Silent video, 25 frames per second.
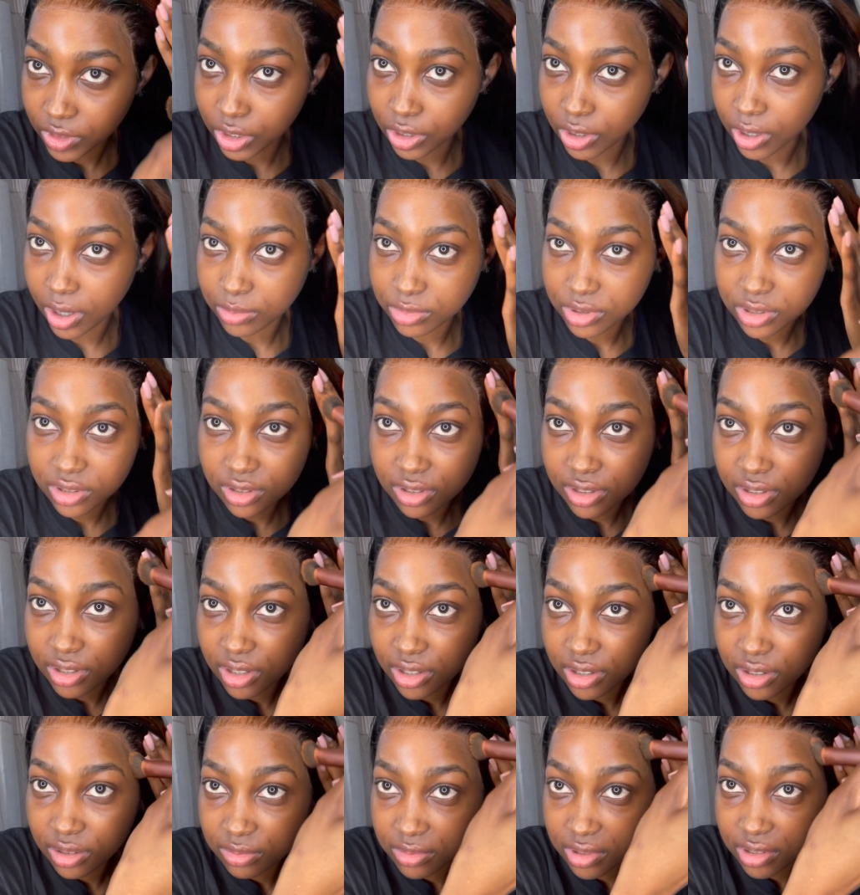You know, I'm just gonna
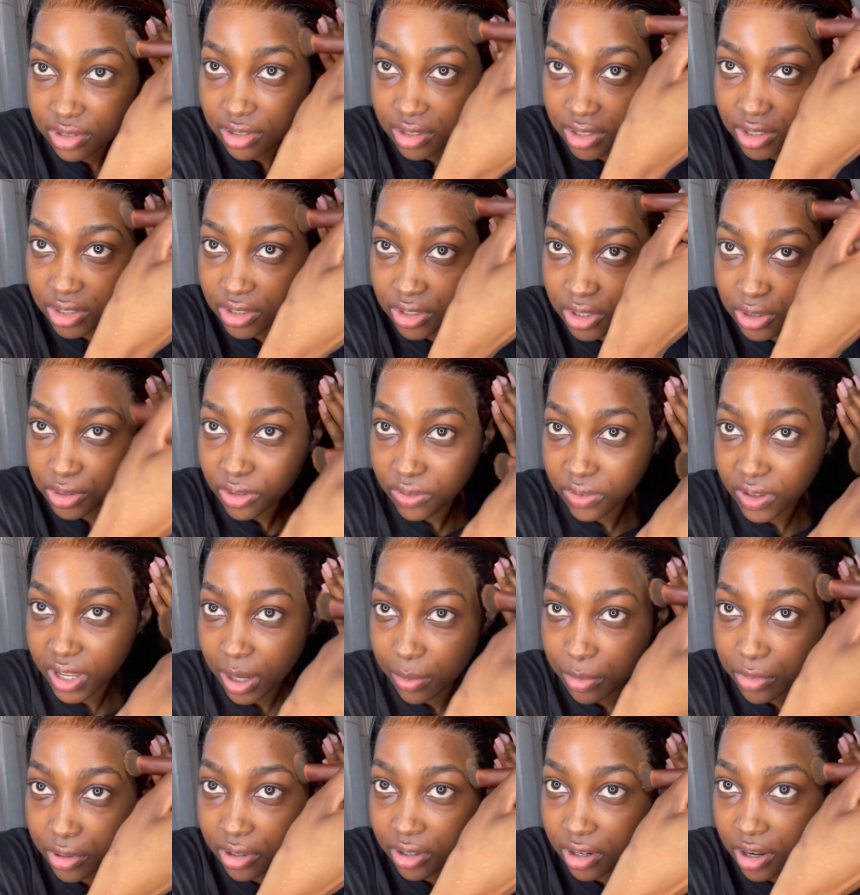do this off
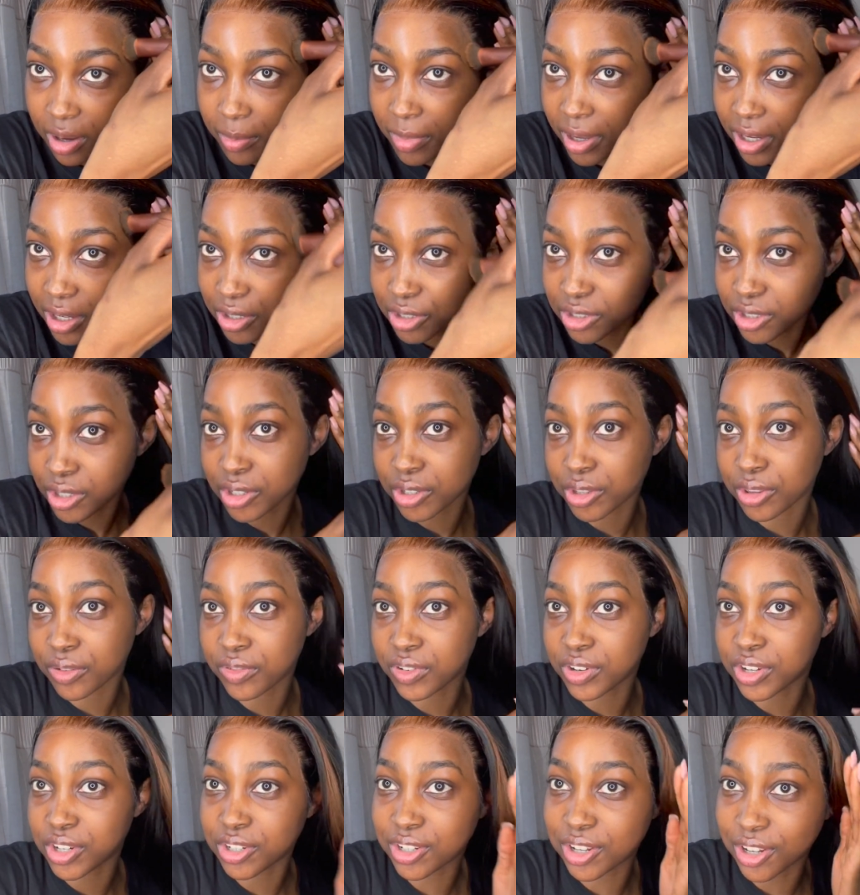camera and come back and show you the
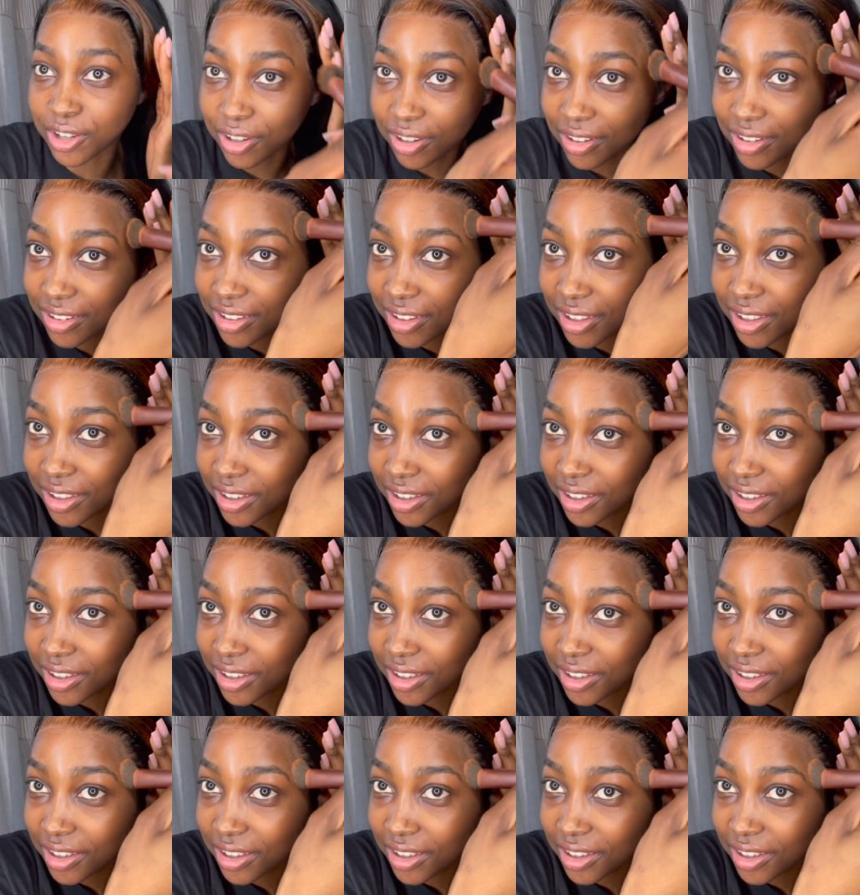finished look.